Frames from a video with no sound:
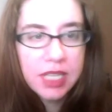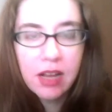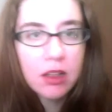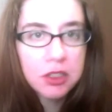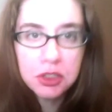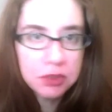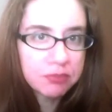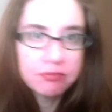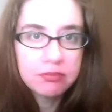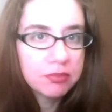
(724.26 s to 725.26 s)

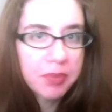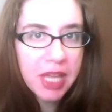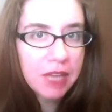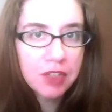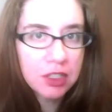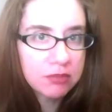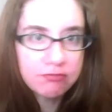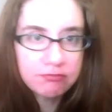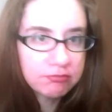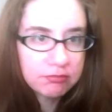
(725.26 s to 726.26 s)
psychological behavior,